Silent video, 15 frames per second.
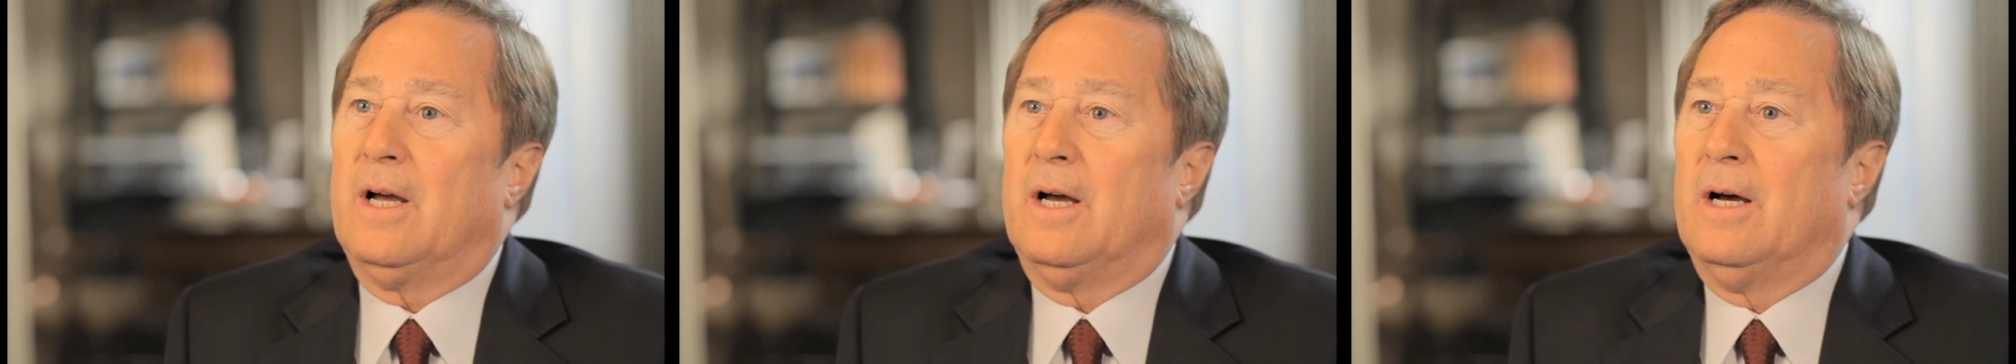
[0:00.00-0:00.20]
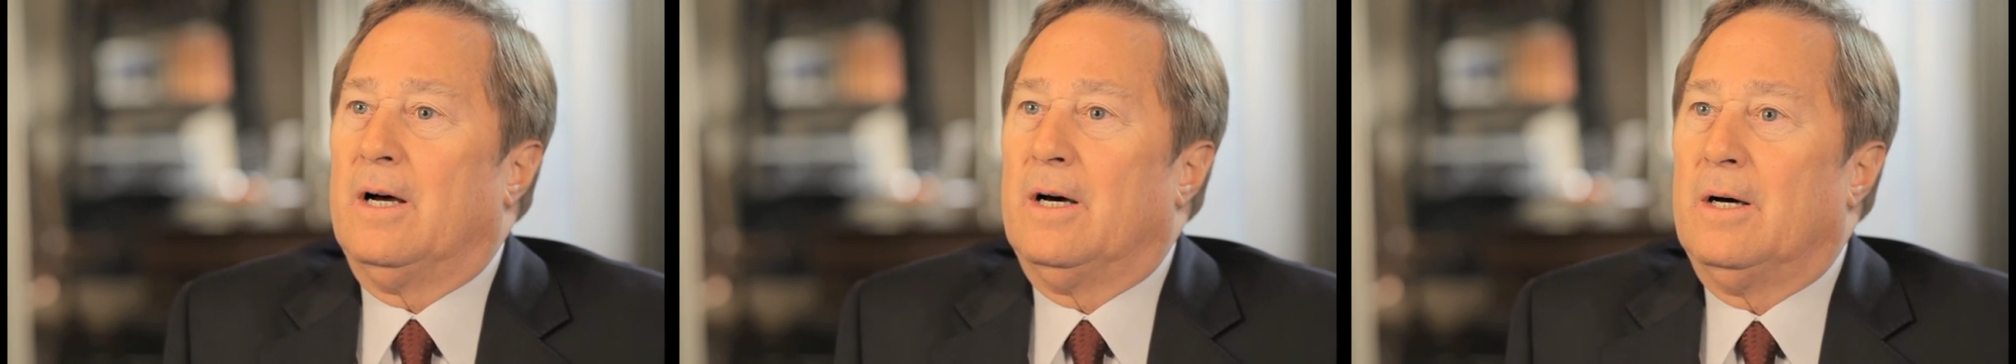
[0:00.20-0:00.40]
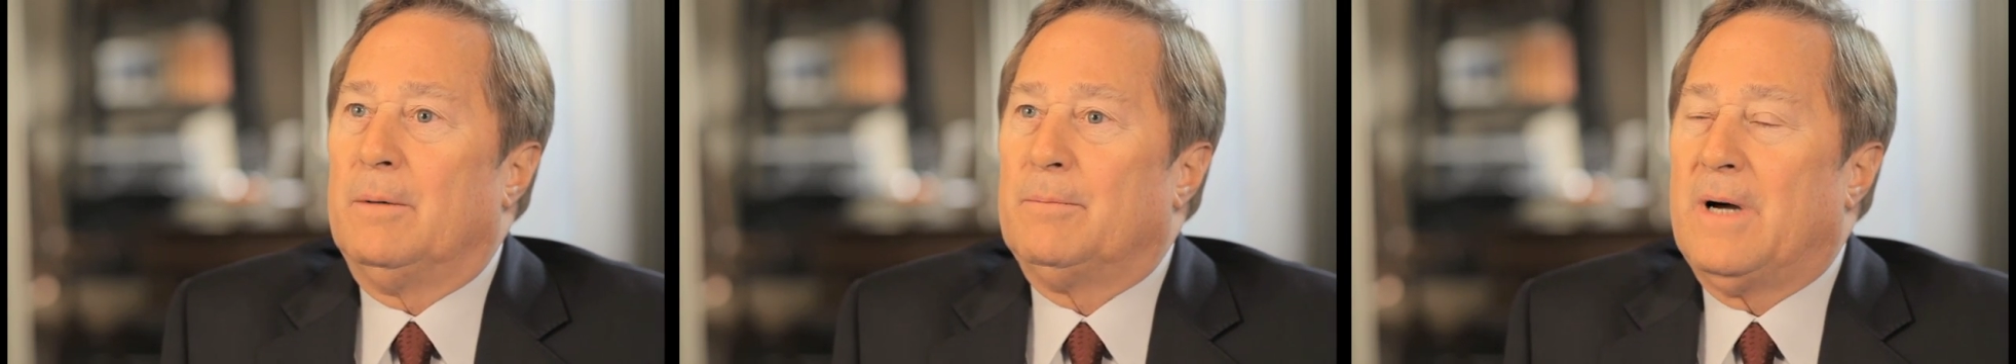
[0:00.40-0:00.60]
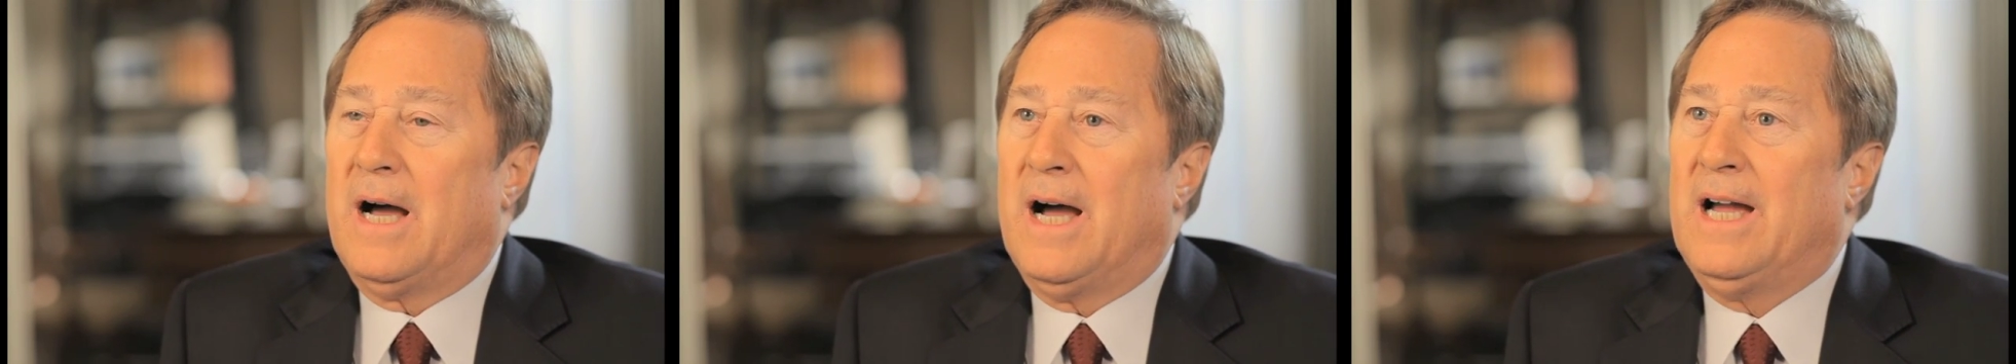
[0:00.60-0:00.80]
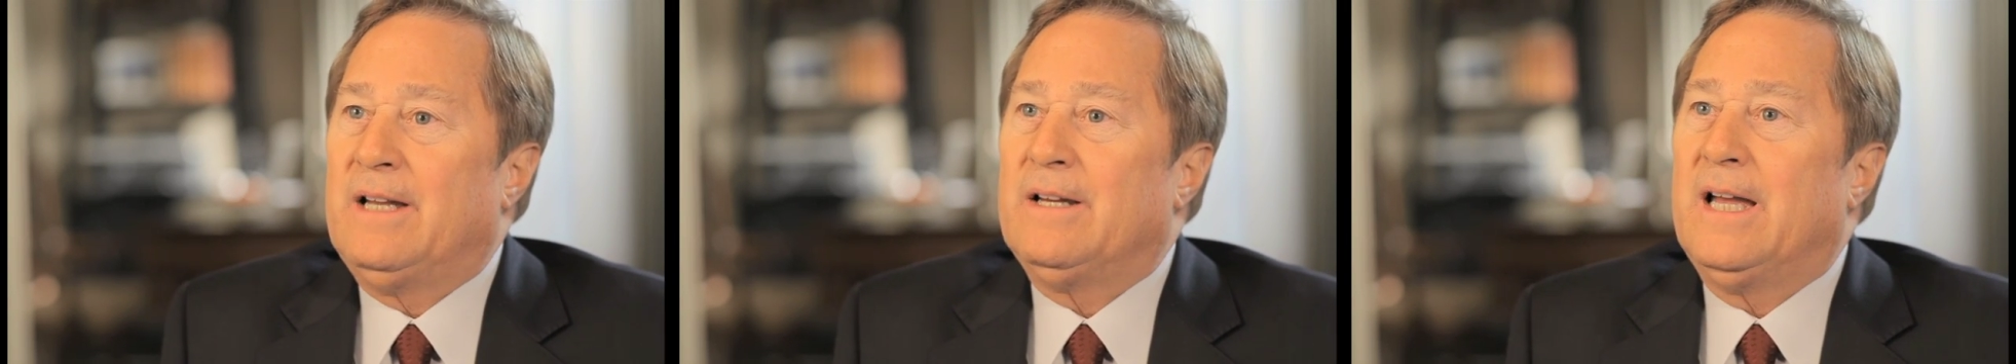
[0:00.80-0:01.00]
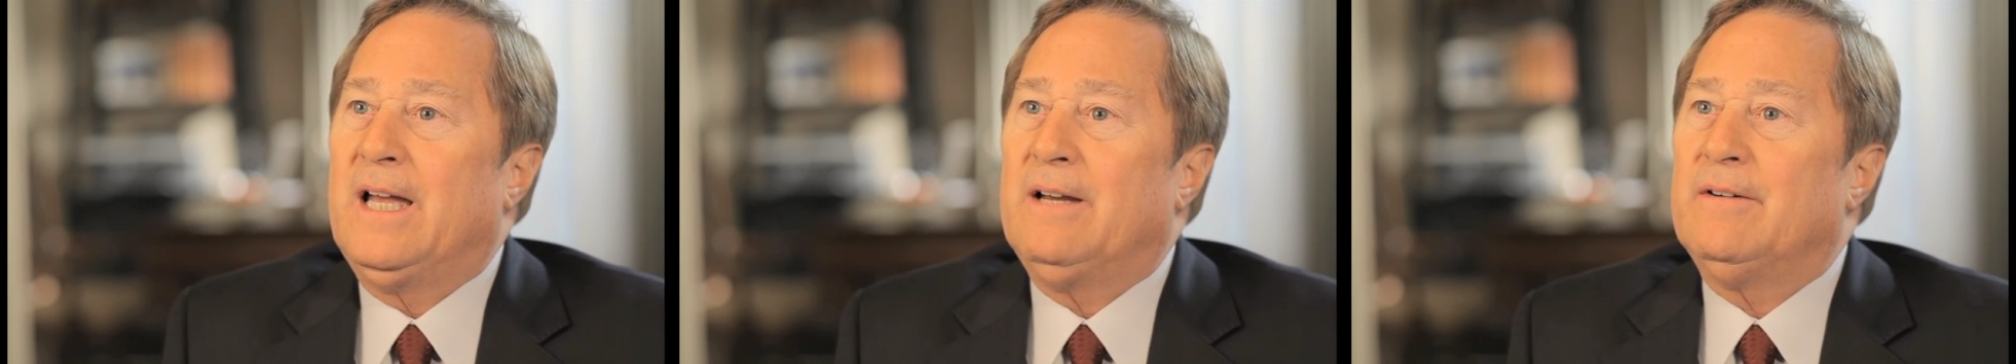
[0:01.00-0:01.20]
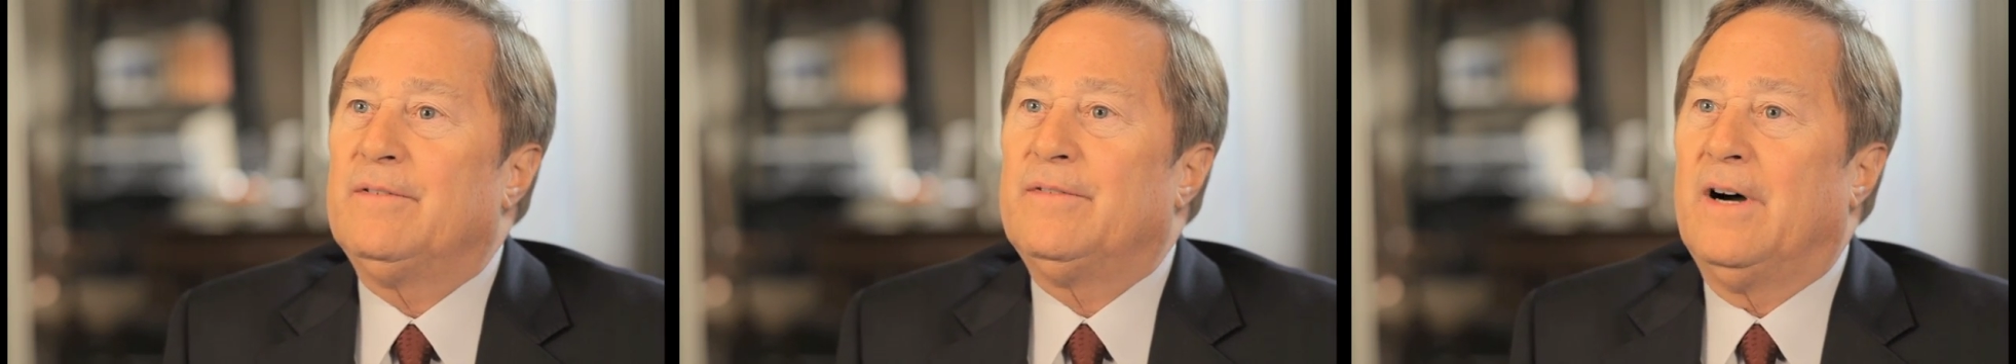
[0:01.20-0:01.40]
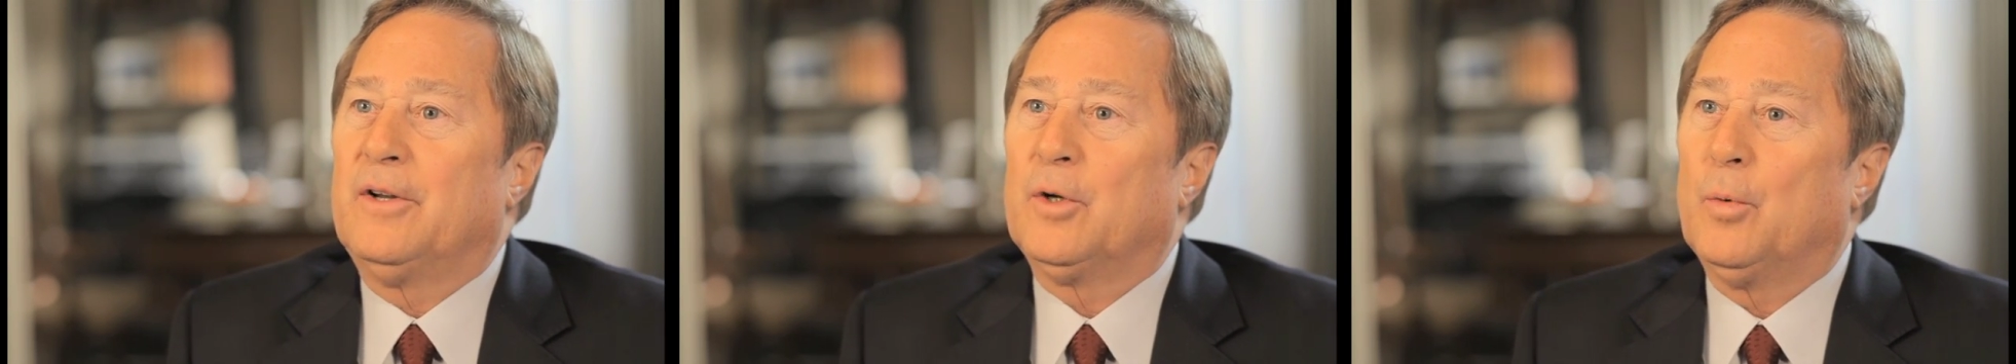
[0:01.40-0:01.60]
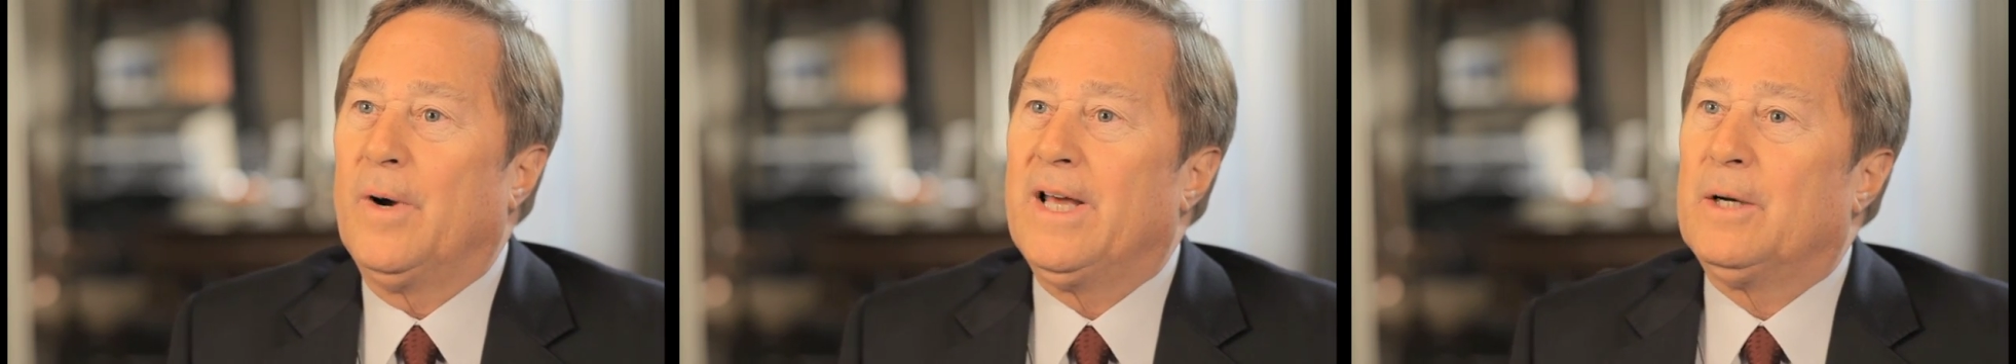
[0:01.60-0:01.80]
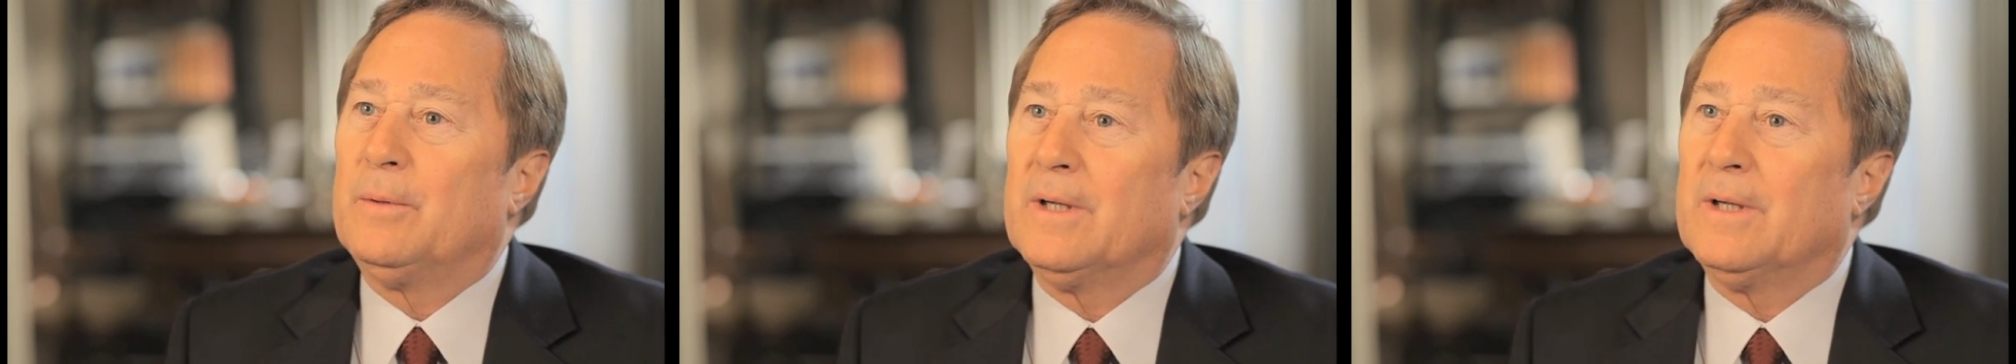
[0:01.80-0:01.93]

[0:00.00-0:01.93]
I found a way to